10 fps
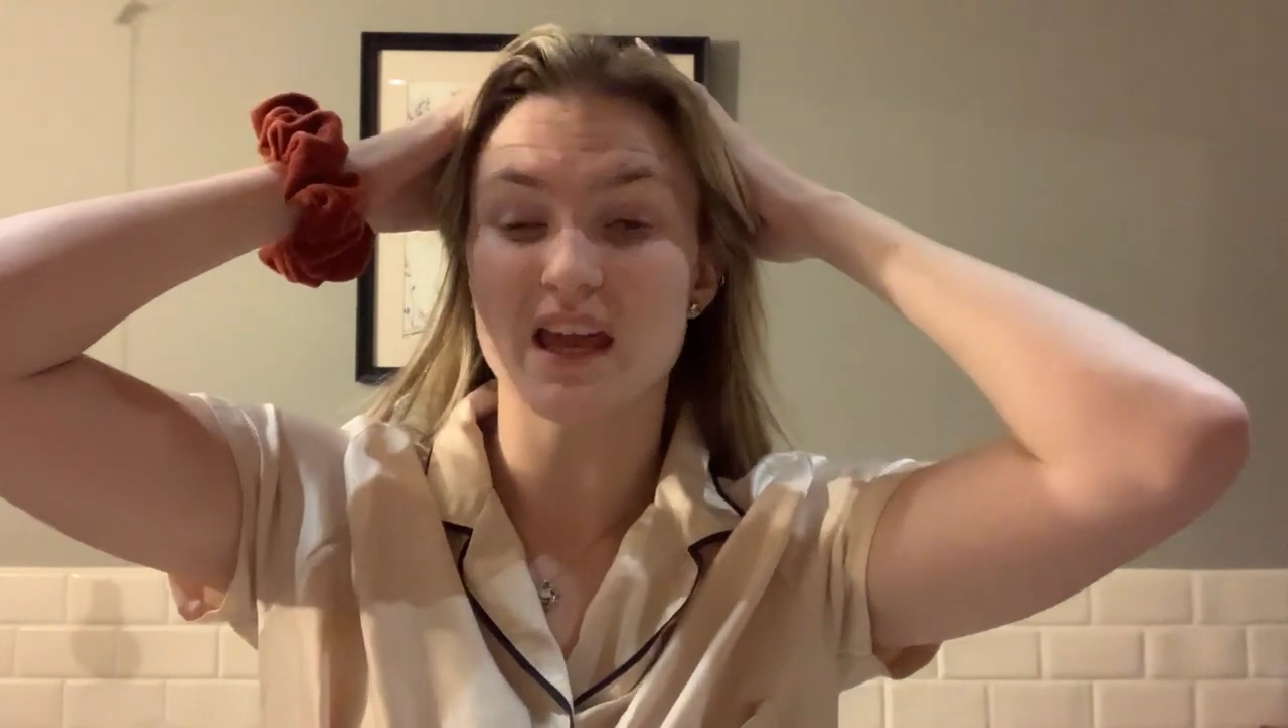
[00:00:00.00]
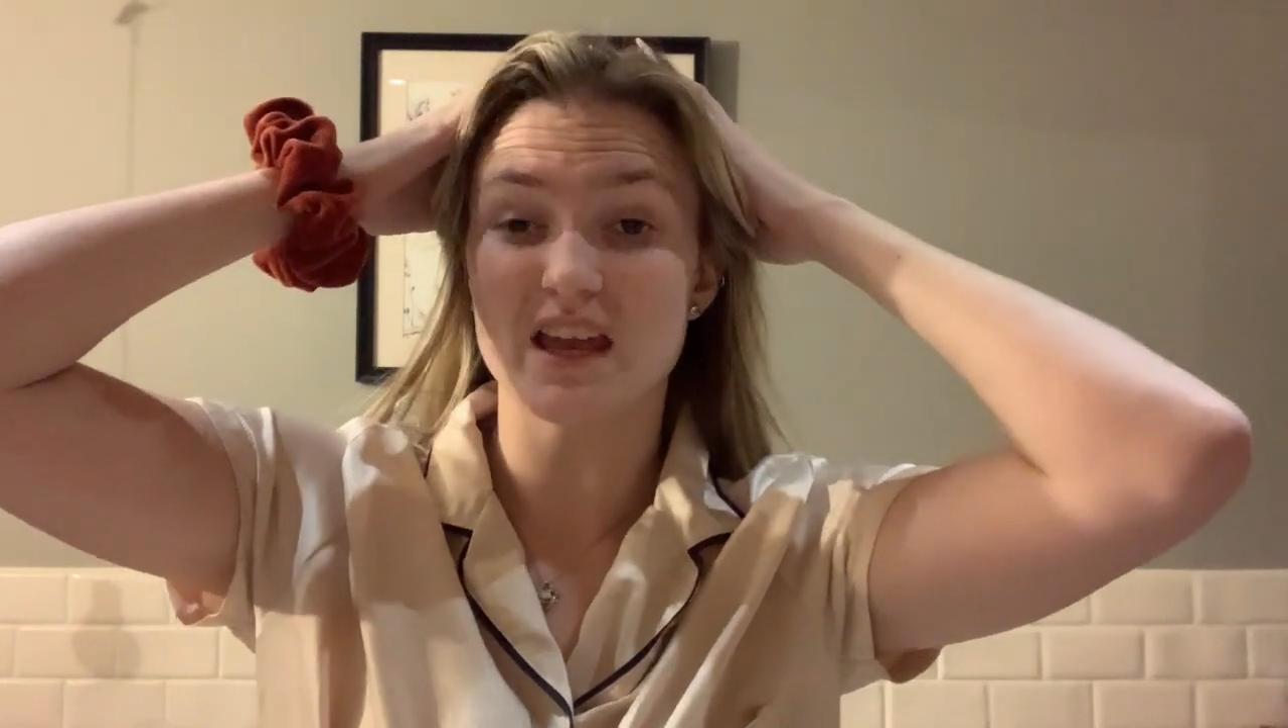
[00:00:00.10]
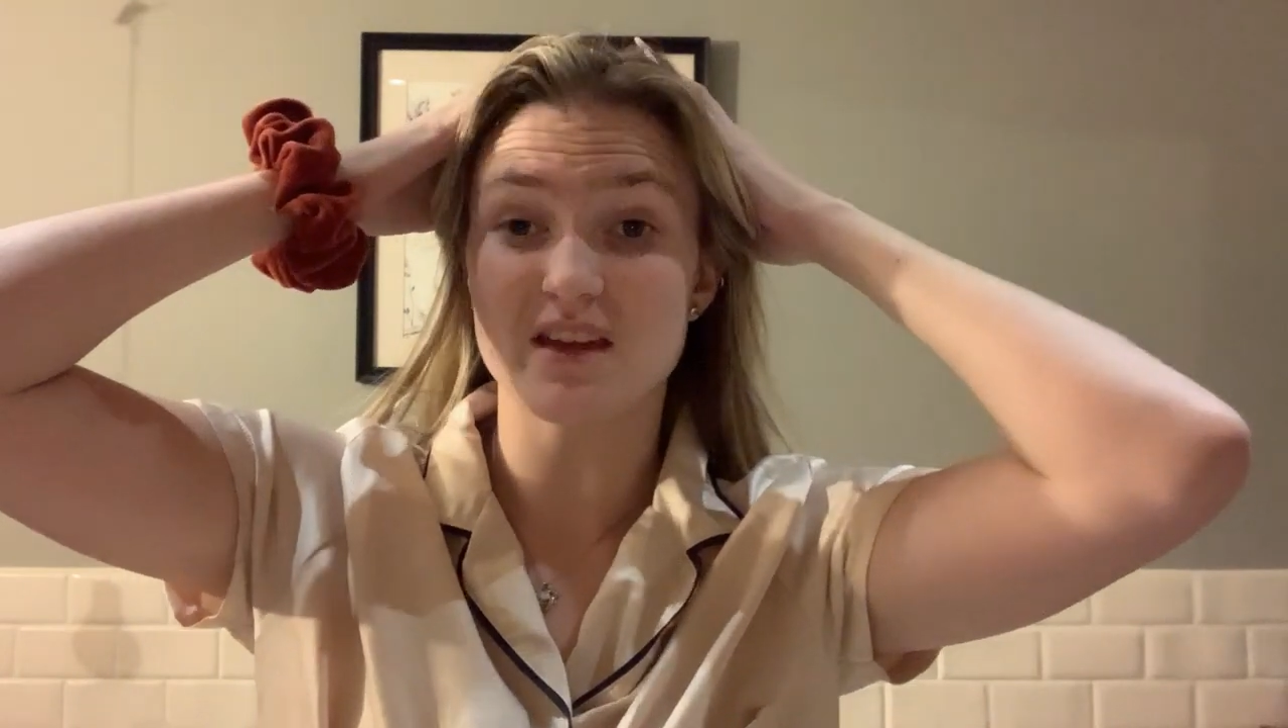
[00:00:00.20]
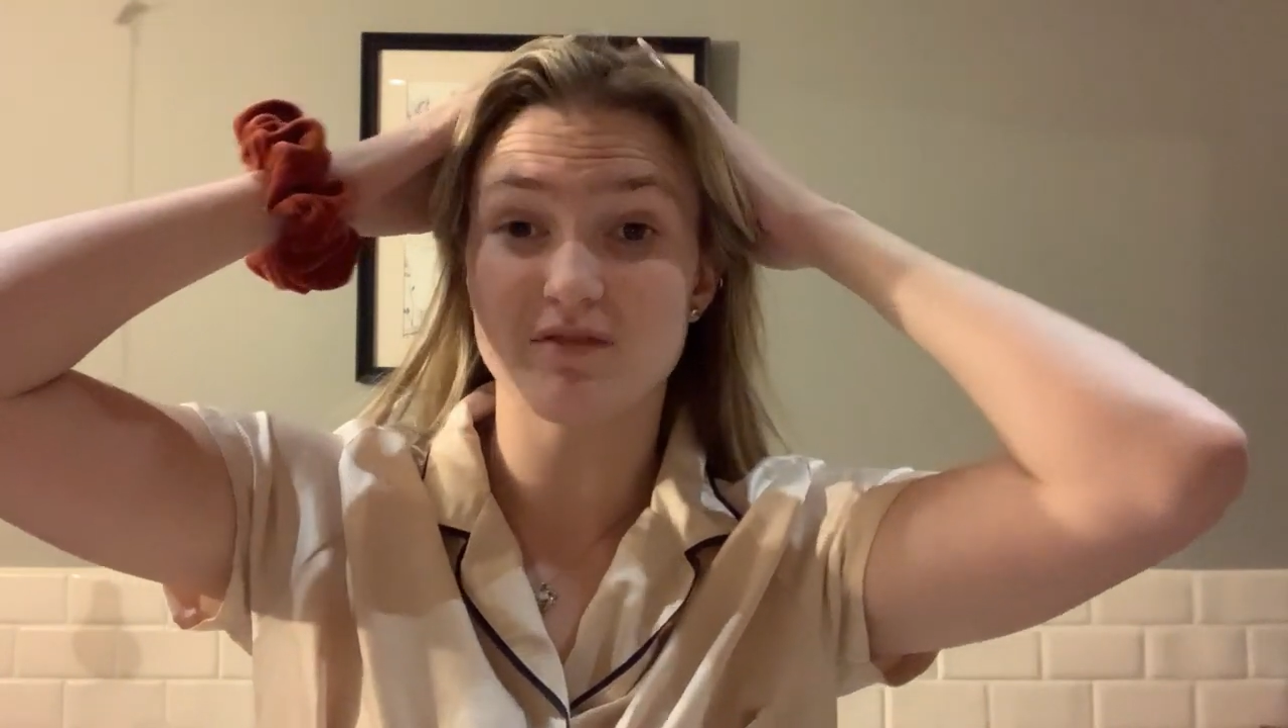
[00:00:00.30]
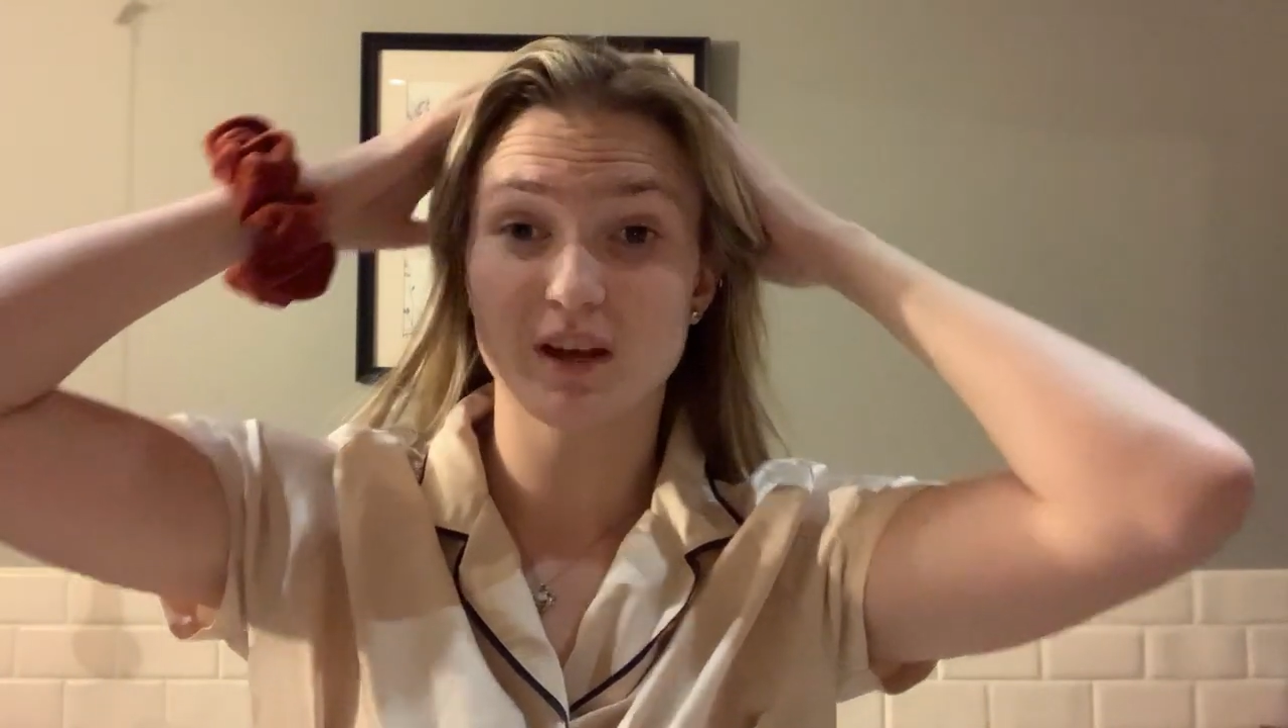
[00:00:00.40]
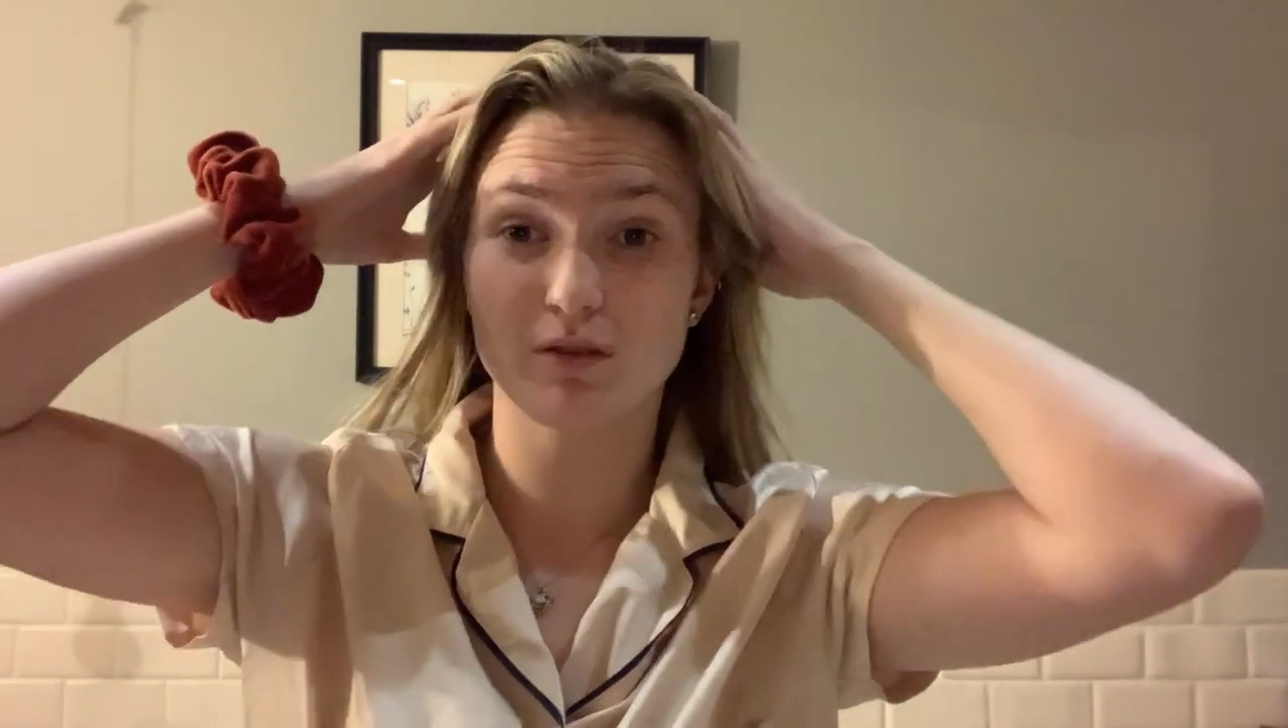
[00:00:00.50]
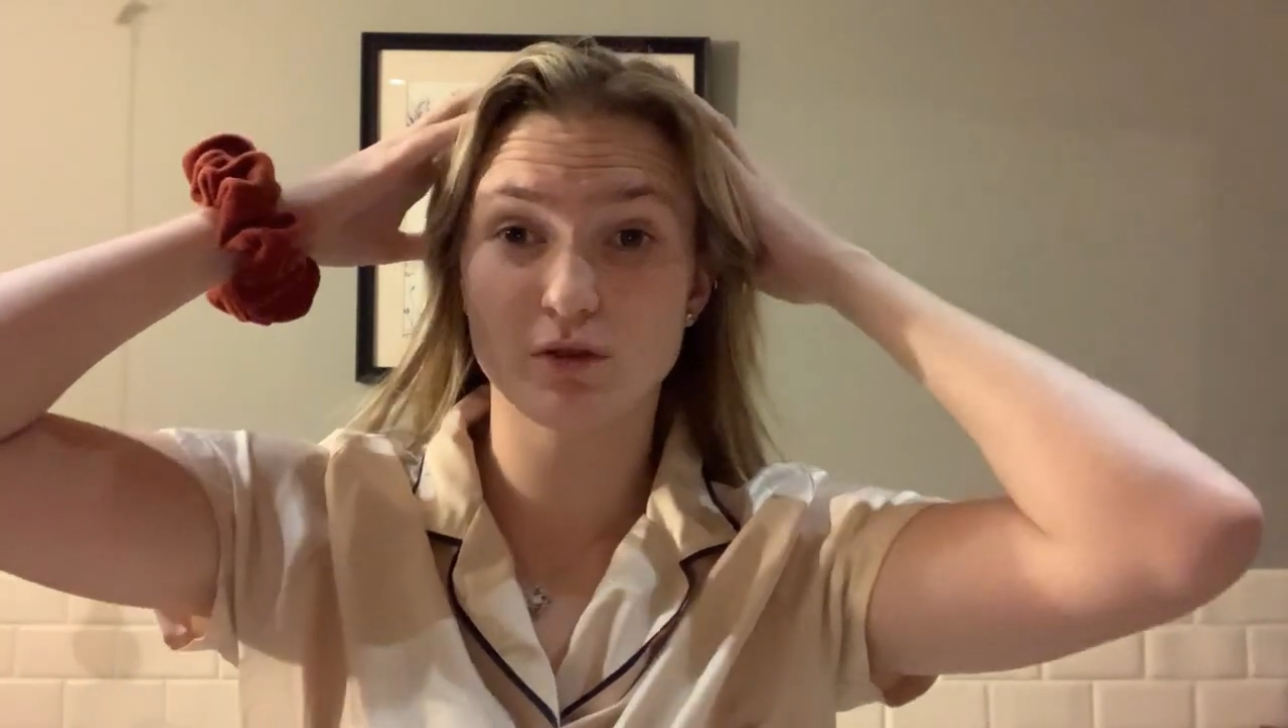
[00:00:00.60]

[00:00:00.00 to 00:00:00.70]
evening